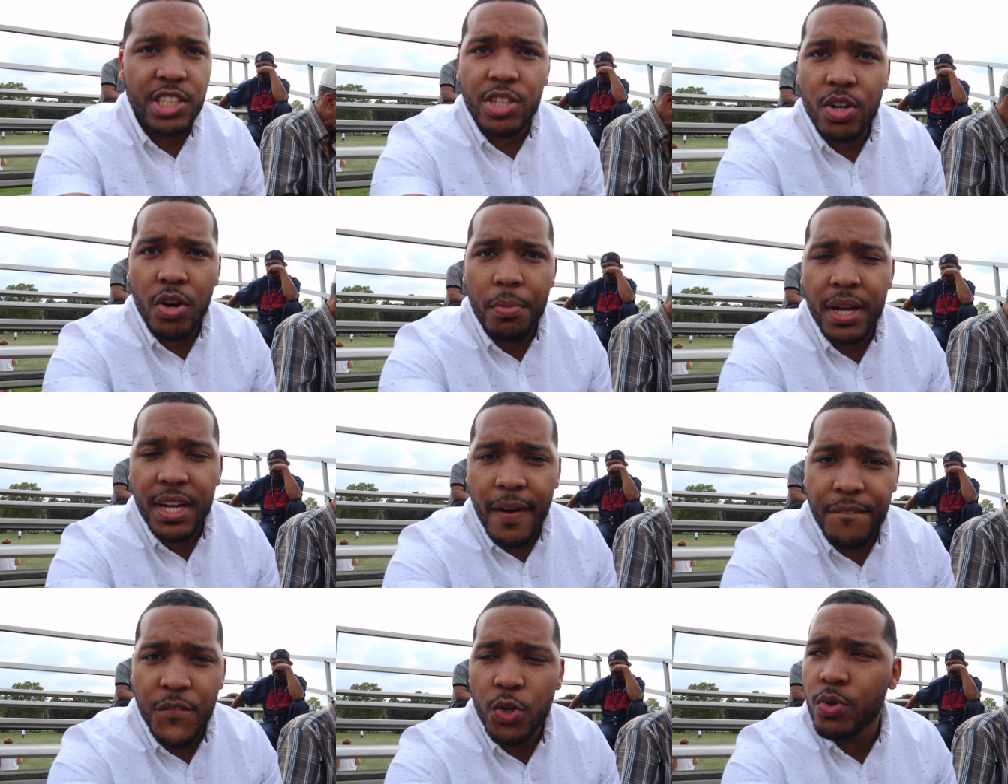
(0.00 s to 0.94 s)
cheer on my
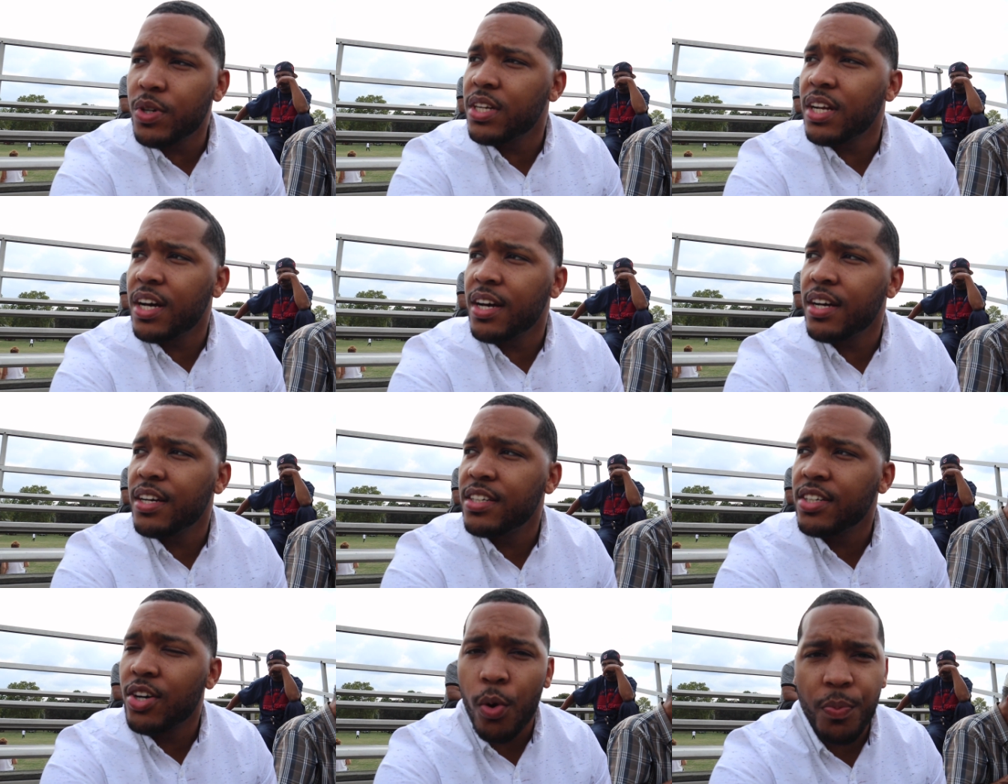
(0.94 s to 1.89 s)
nephew and uh,
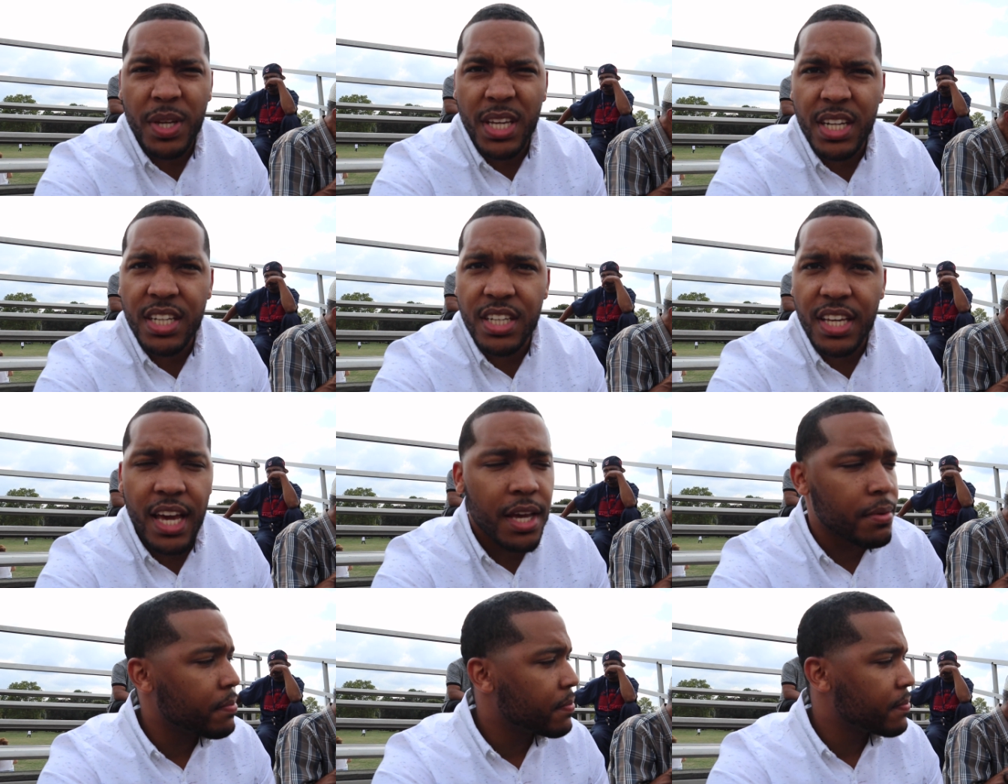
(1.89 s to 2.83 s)
hope we get a good game.